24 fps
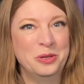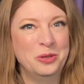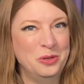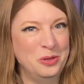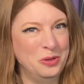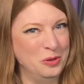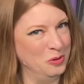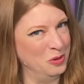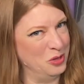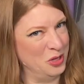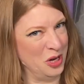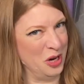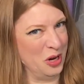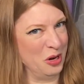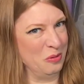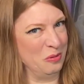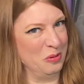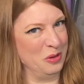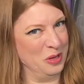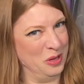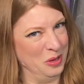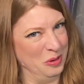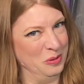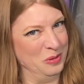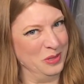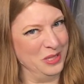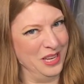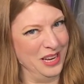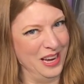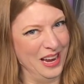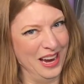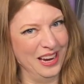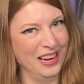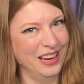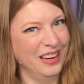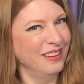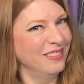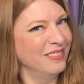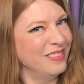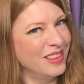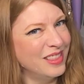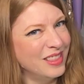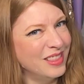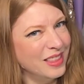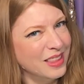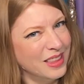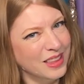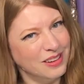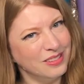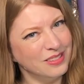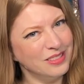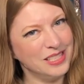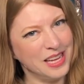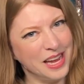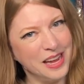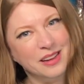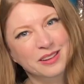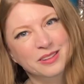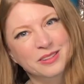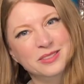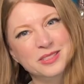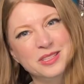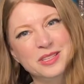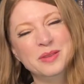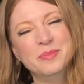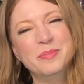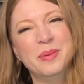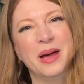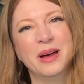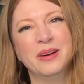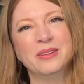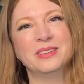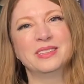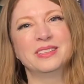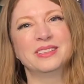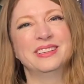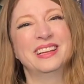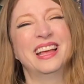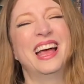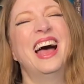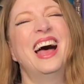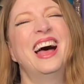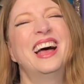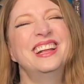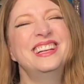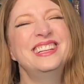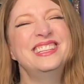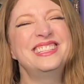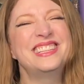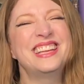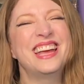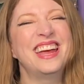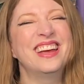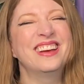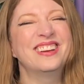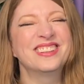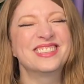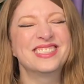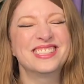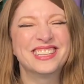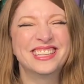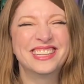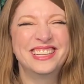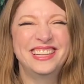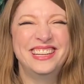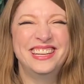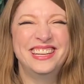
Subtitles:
to share with you today with little tales about tails